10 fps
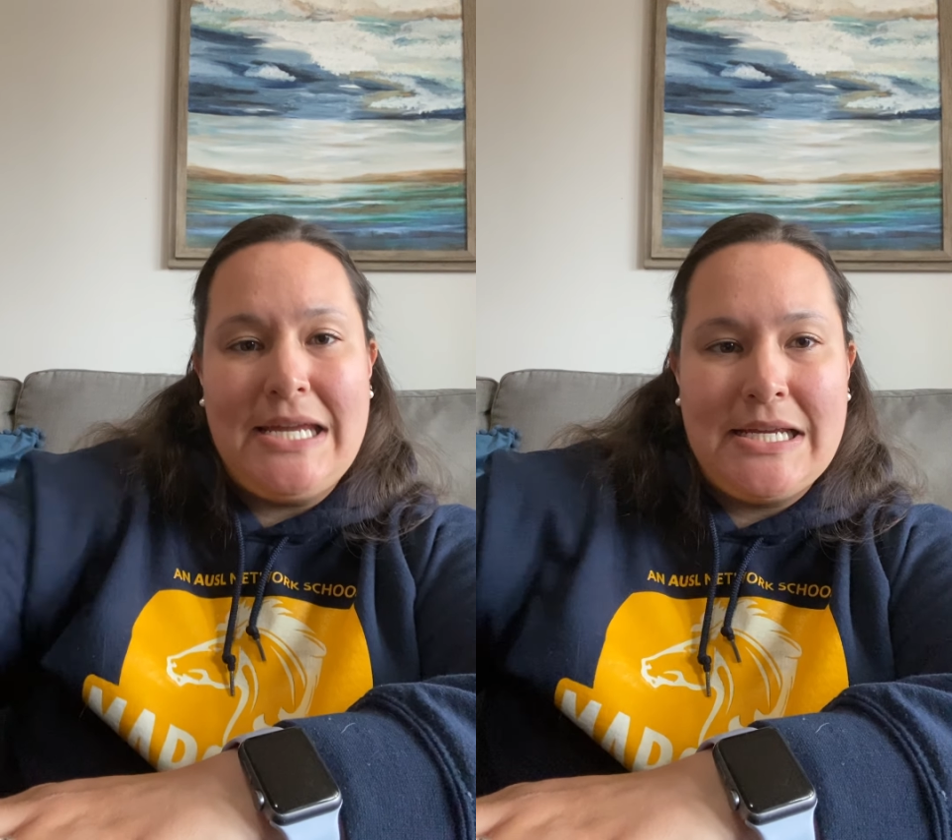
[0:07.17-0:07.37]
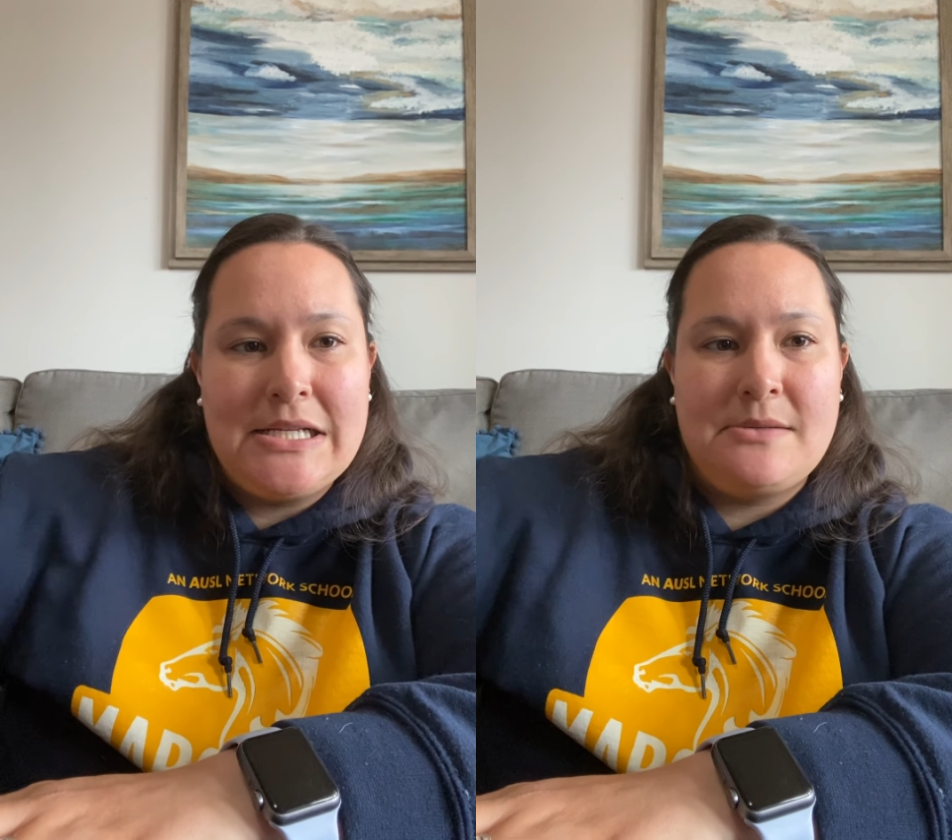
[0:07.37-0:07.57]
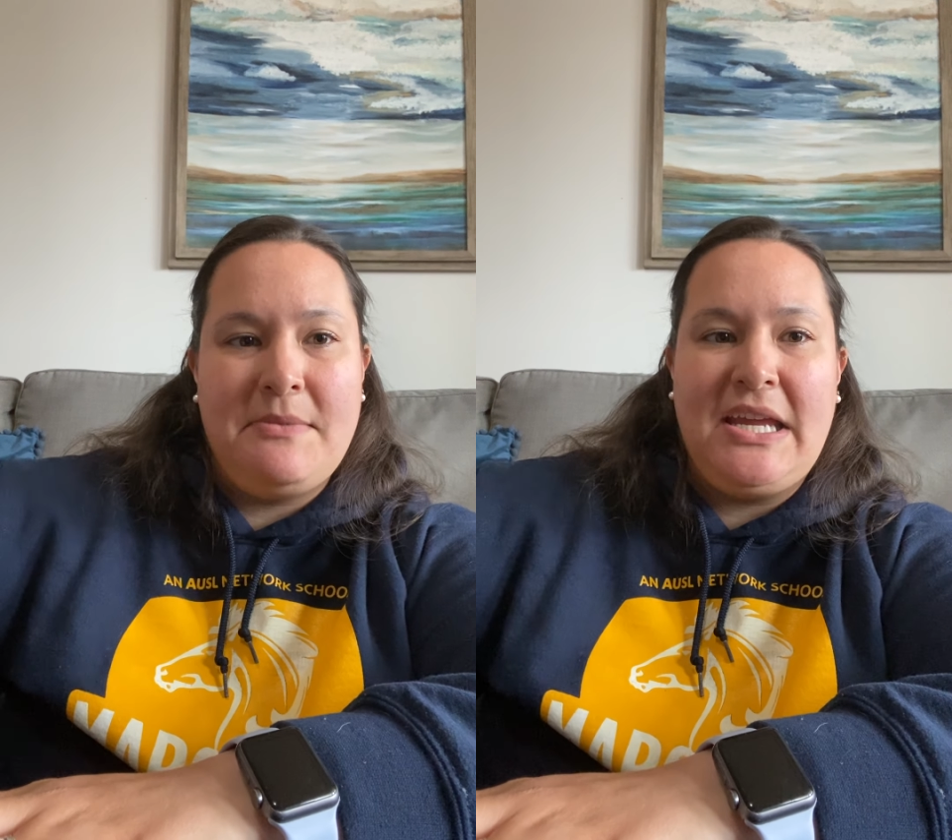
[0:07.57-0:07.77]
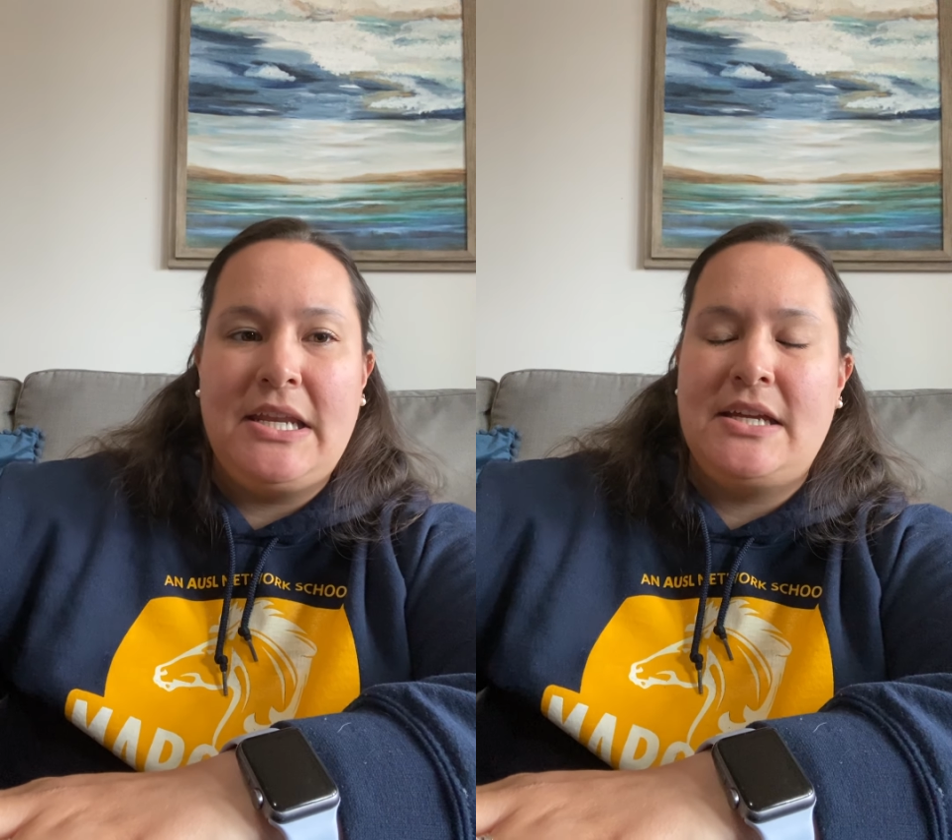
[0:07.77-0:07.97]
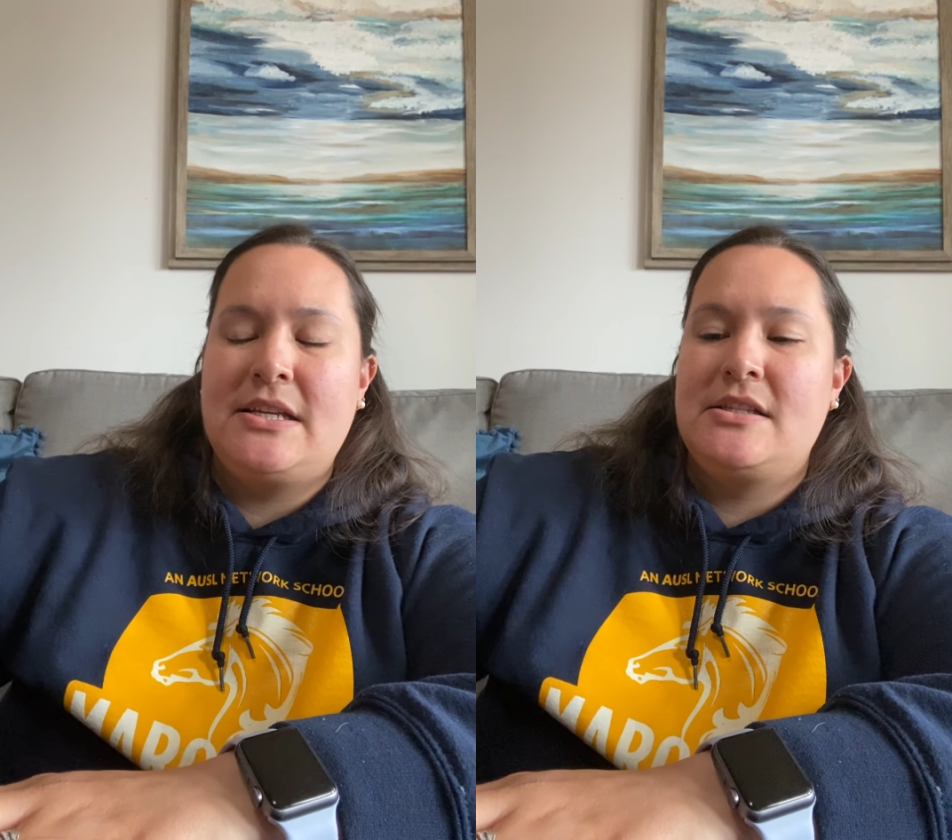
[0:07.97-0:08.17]
is. Mean
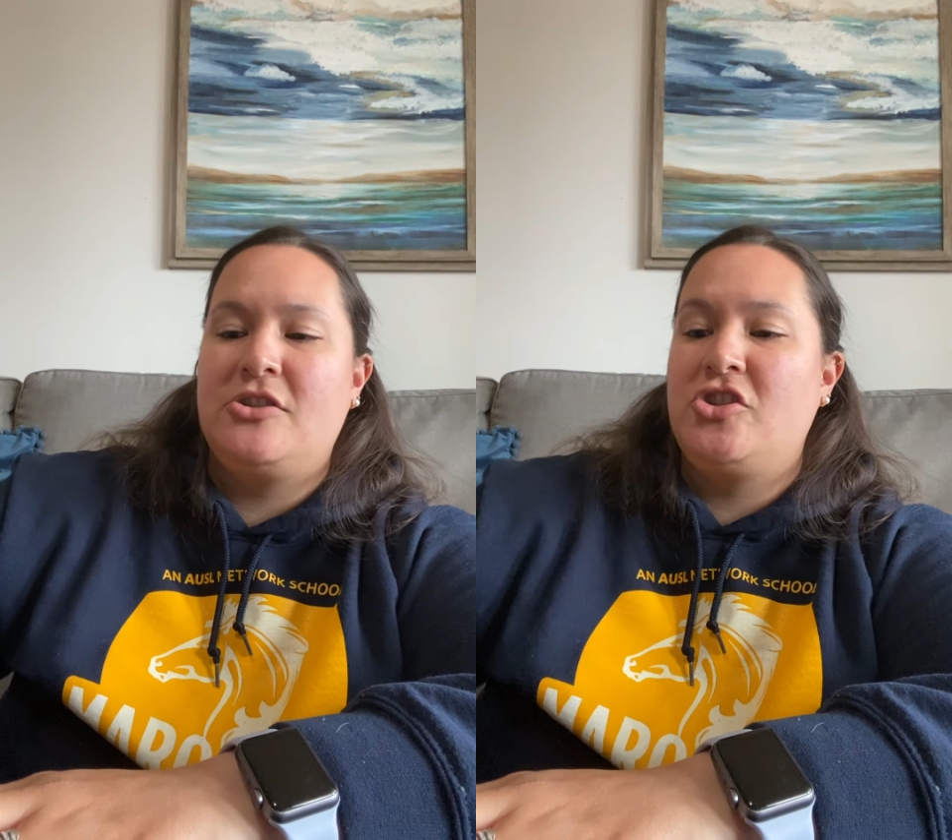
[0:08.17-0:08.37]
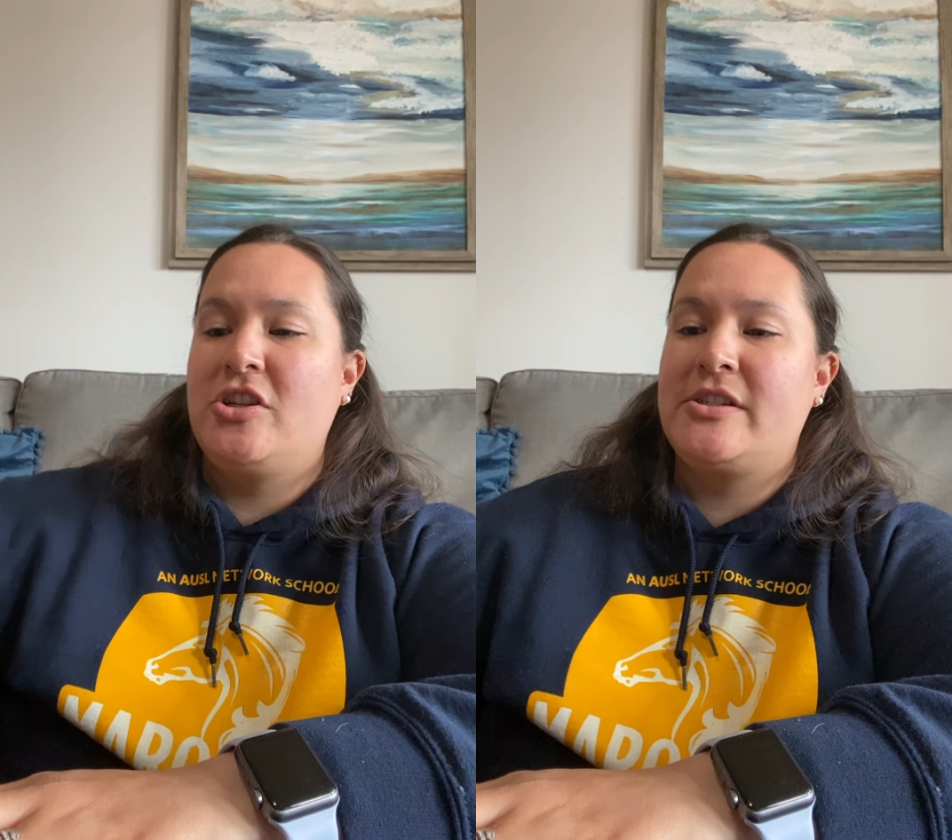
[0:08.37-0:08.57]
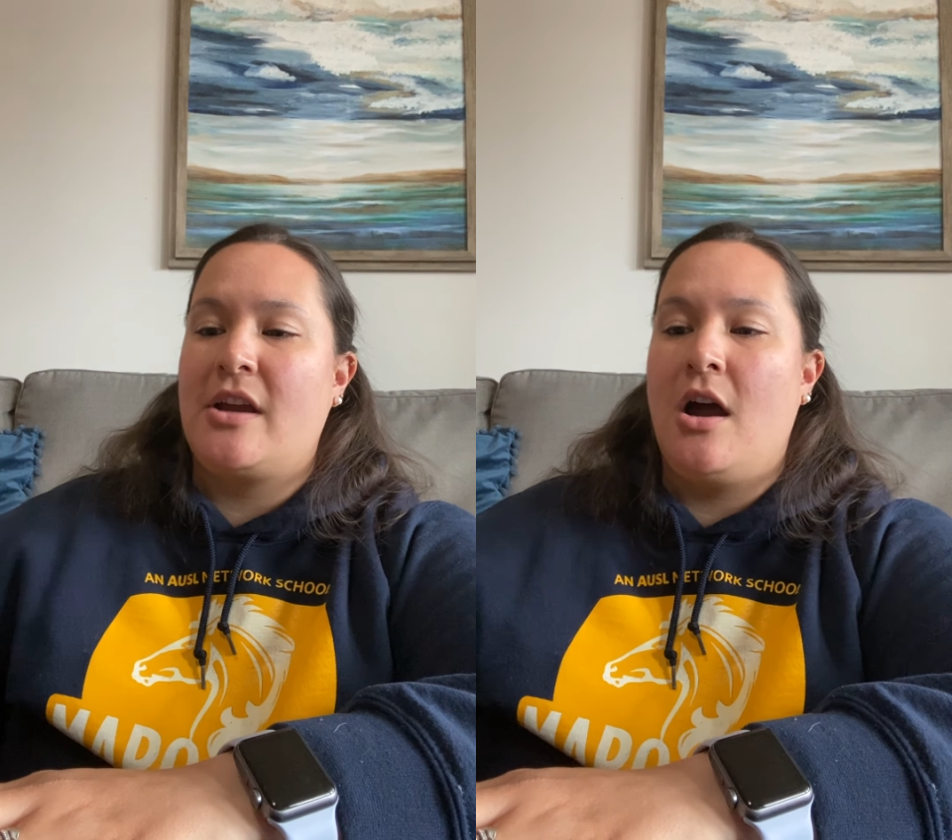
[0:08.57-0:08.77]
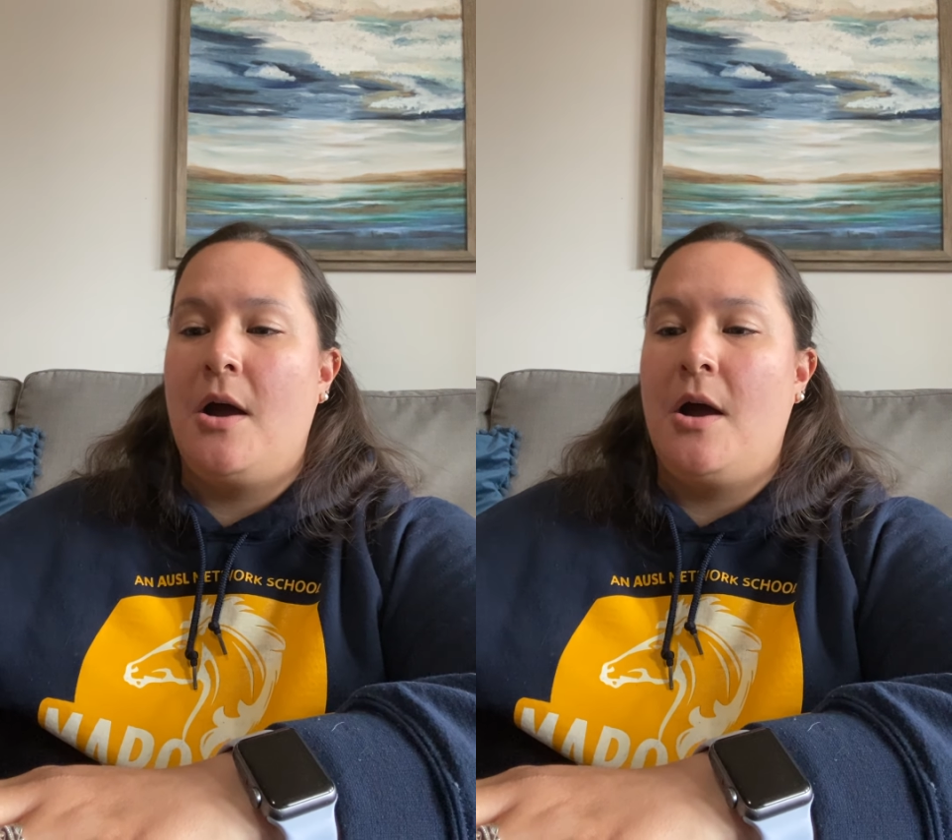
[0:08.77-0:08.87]
is just